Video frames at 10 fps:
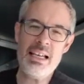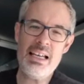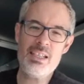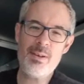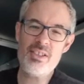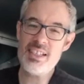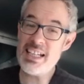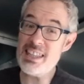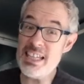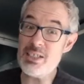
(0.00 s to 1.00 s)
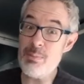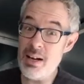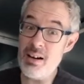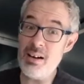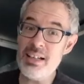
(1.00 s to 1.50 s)
especially taking things
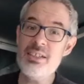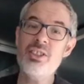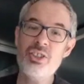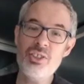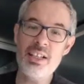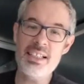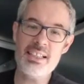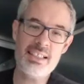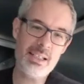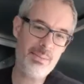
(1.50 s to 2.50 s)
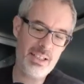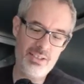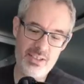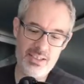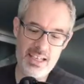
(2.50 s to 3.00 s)
apart, it's a good idea to take
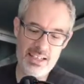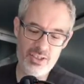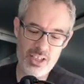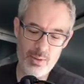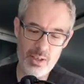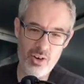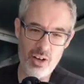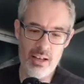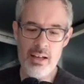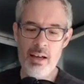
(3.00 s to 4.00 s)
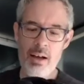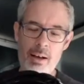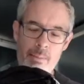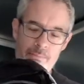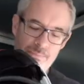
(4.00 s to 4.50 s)
pictures as you go along.
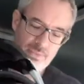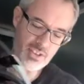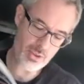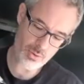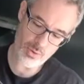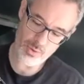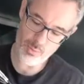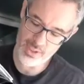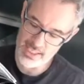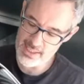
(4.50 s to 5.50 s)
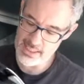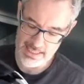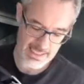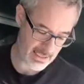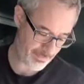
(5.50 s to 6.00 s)
So within the
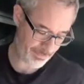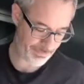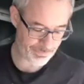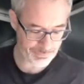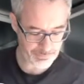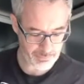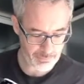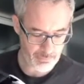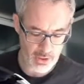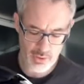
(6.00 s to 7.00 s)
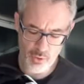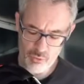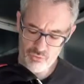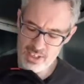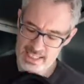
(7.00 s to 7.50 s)
lid, you've got
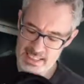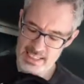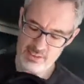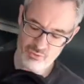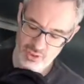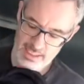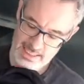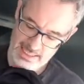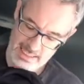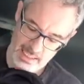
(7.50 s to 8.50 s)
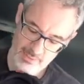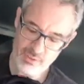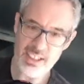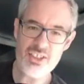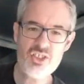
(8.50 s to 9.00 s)
really, really
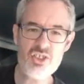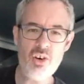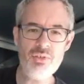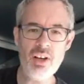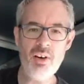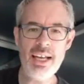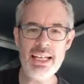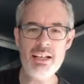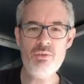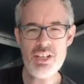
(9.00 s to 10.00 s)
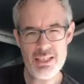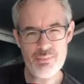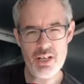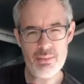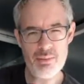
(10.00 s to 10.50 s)
lovely soft lining, really
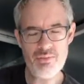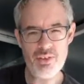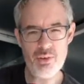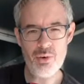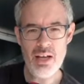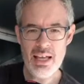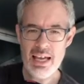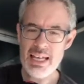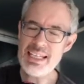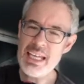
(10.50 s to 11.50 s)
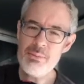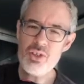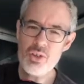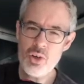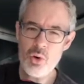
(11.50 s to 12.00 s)
premium feel, and it keeps
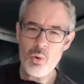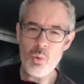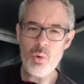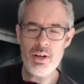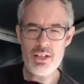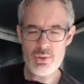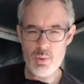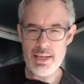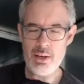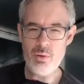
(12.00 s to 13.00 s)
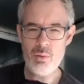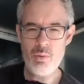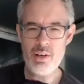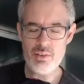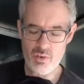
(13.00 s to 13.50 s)
you cool as well
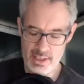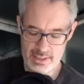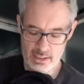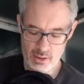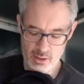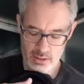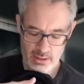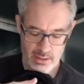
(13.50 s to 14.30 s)
while you're riding along.